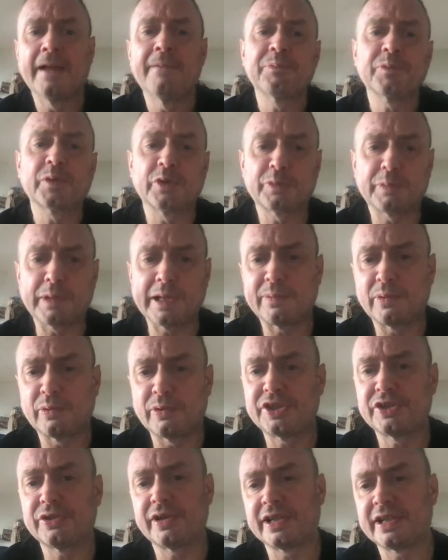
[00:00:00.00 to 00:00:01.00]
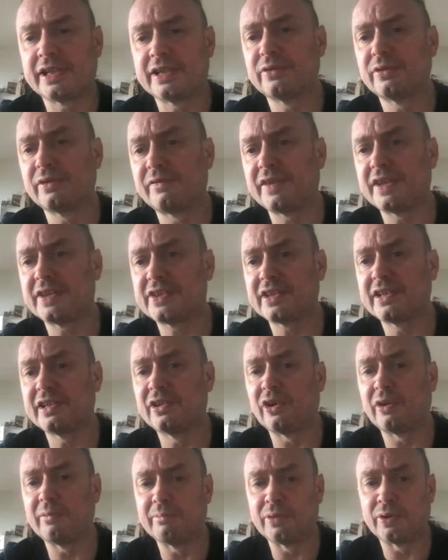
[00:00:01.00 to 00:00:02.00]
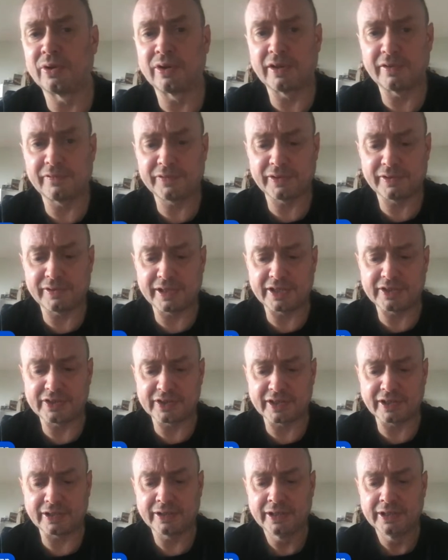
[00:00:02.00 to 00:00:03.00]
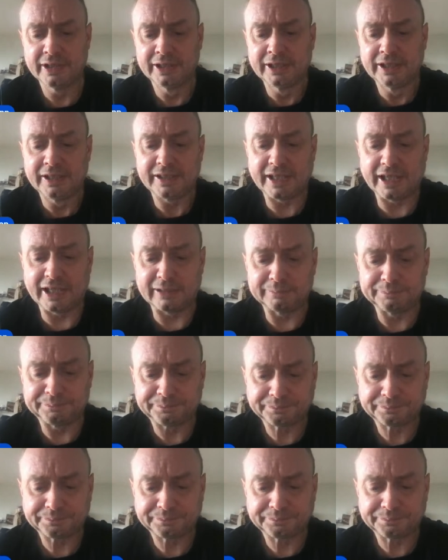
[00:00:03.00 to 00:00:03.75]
because people were doing all of this a lot more a few years ago. Now,